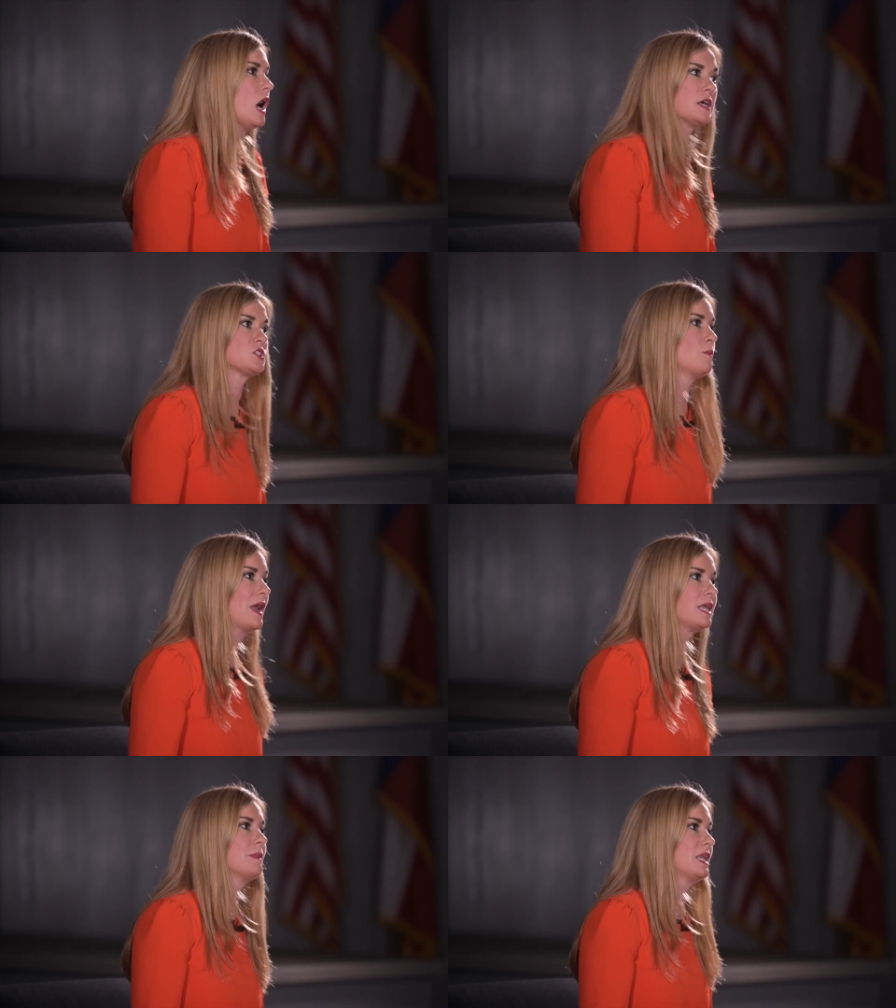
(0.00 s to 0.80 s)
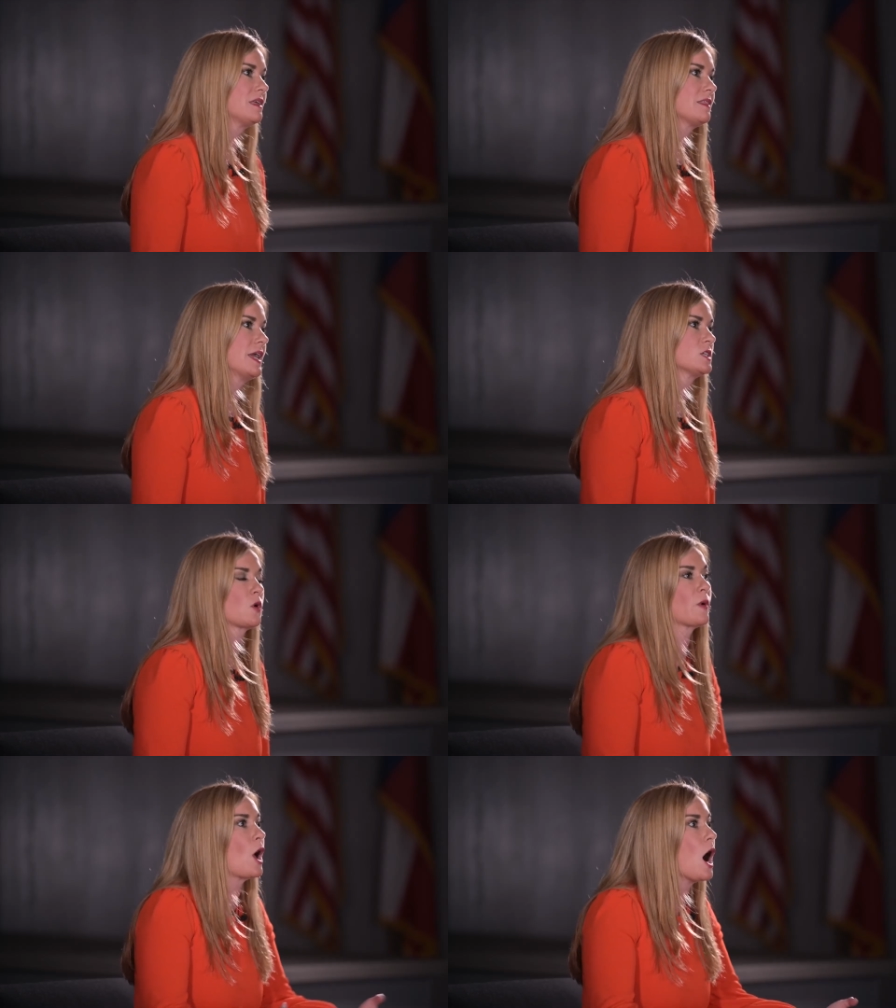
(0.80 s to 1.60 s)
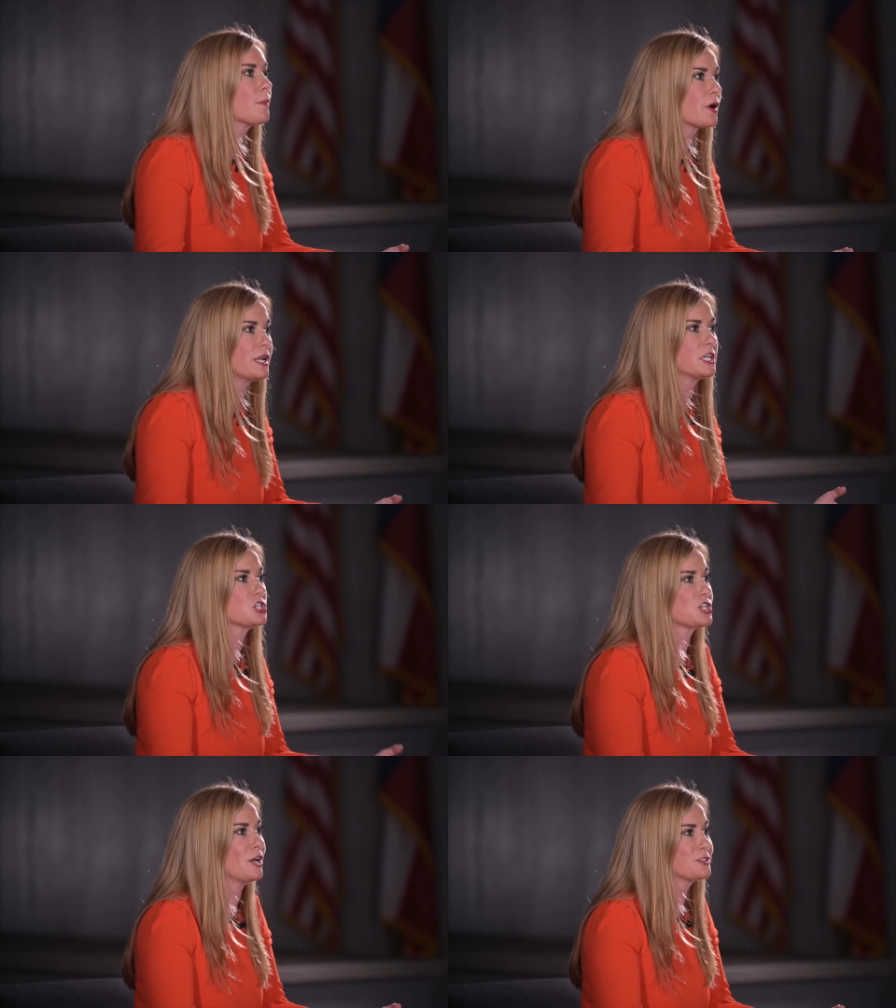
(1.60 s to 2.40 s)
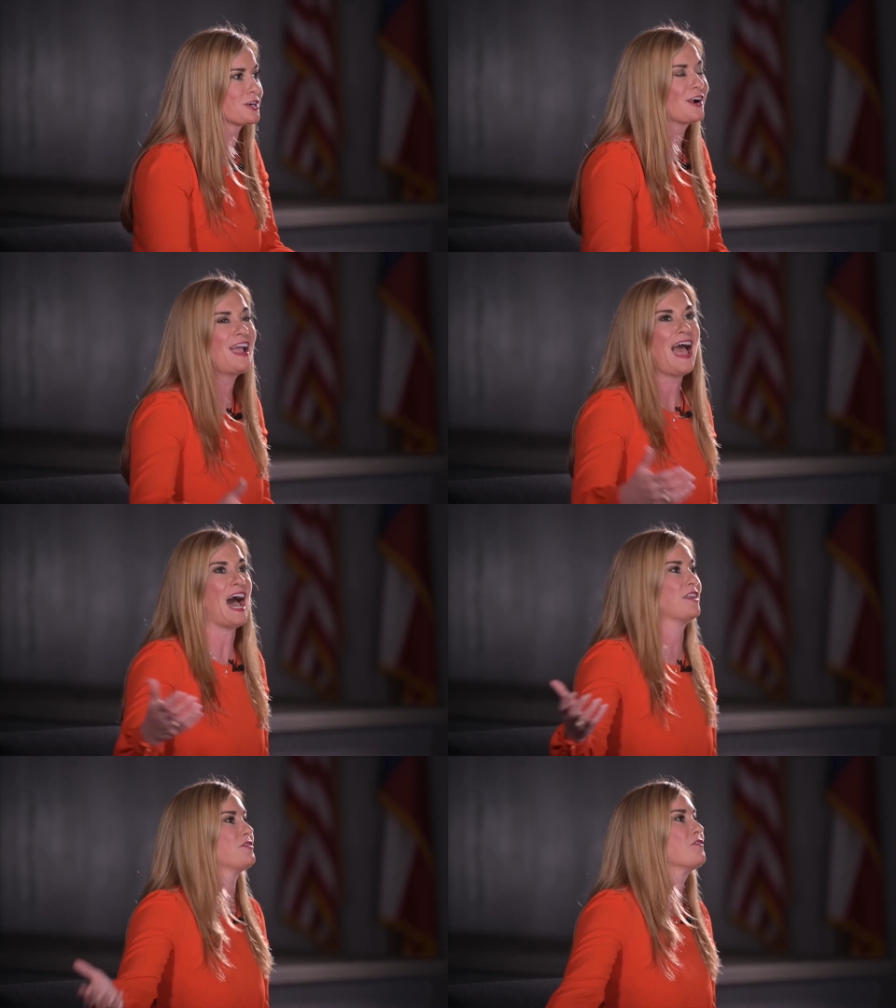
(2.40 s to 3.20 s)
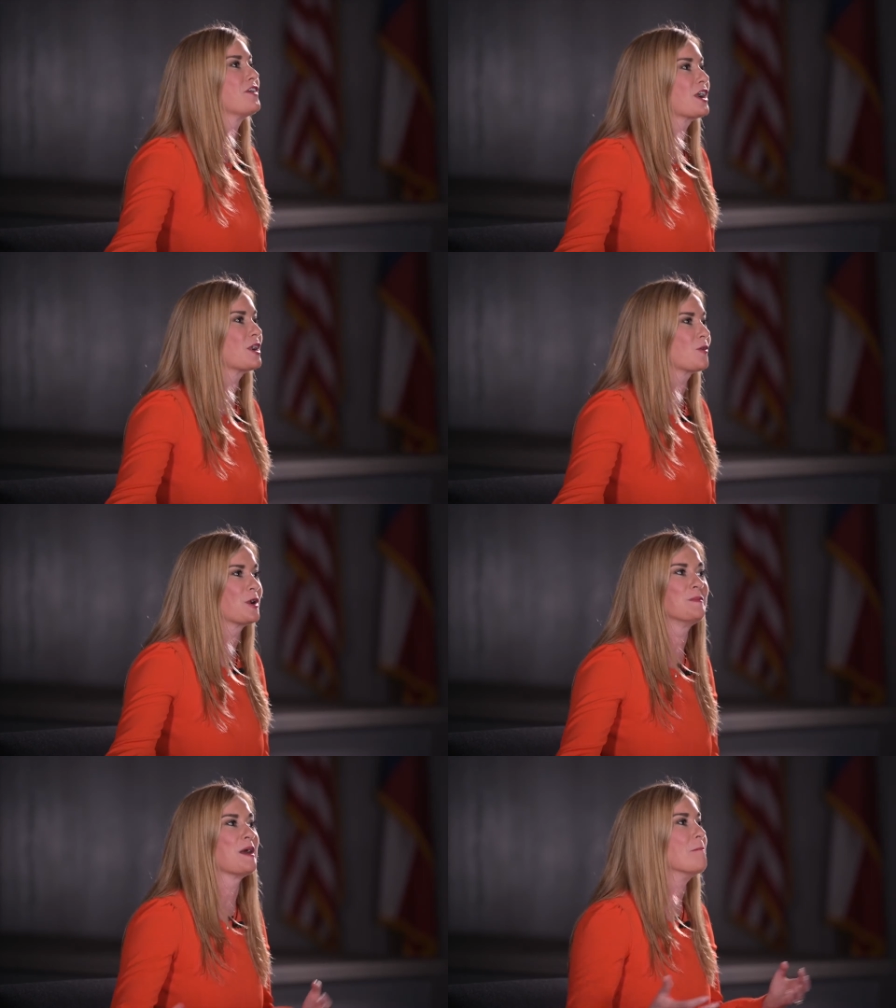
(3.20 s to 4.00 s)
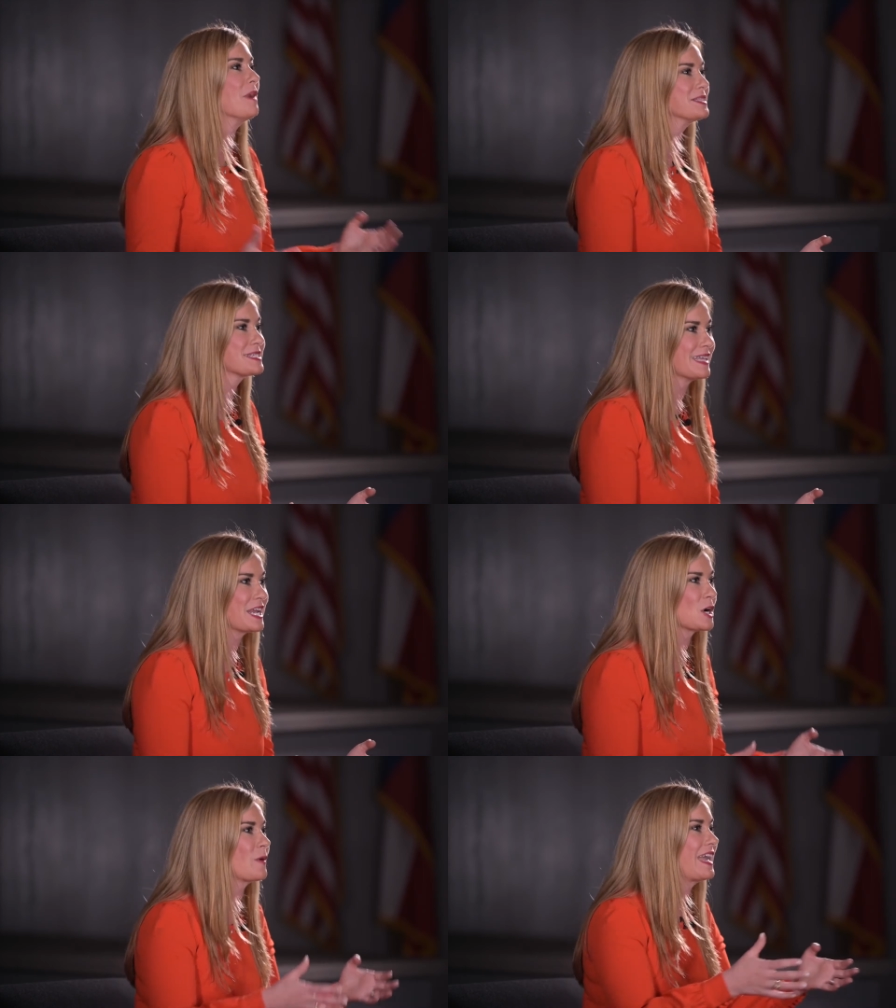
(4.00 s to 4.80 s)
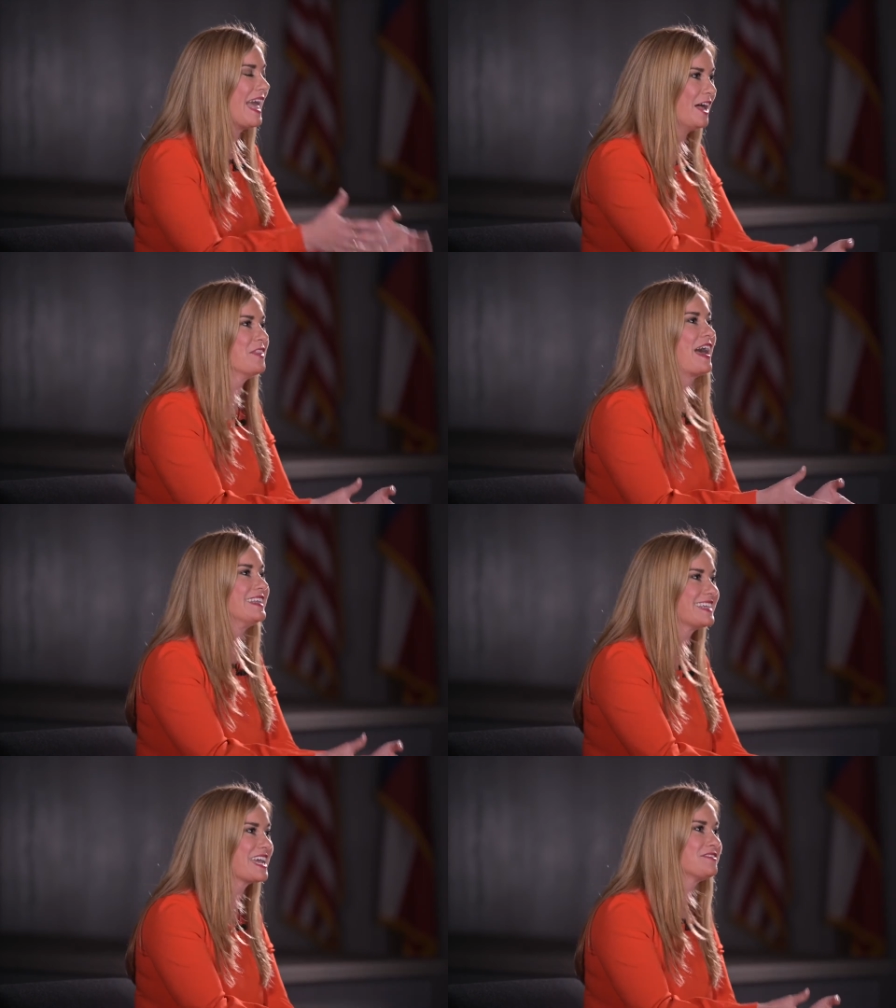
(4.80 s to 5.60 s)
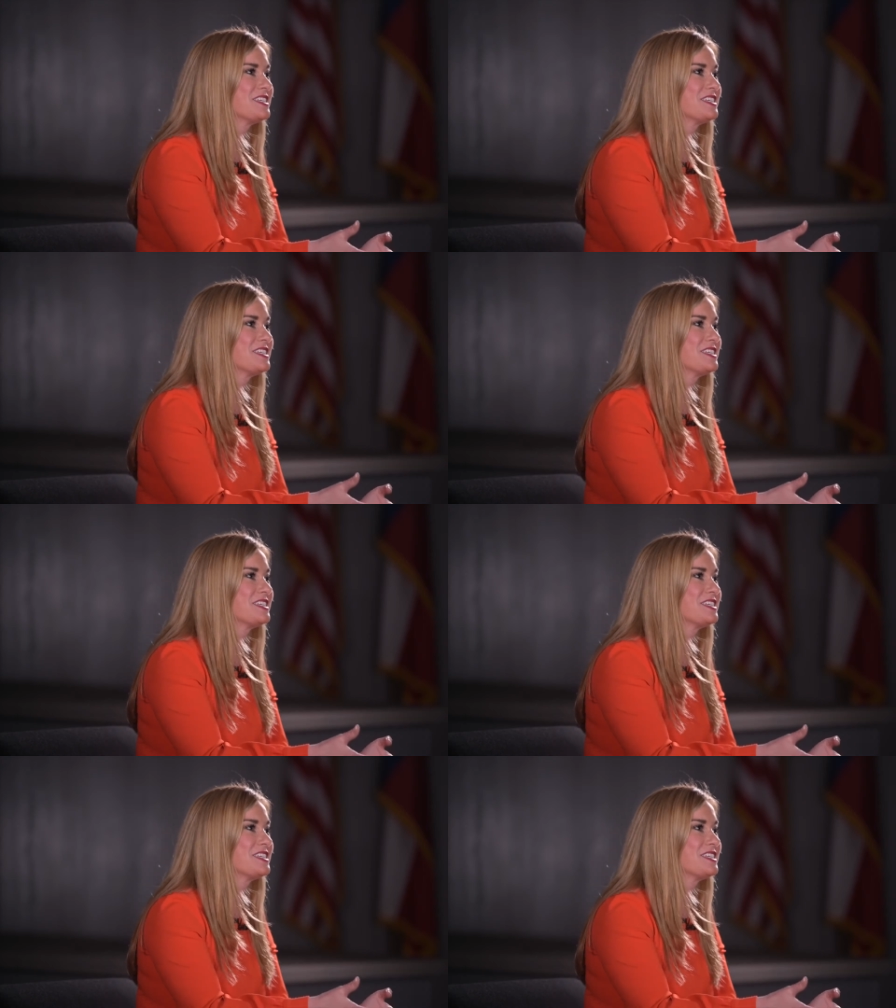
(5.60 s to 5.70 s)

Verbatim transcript: lost many, many things, where we operated a shelter out of the very room that months later we held that day of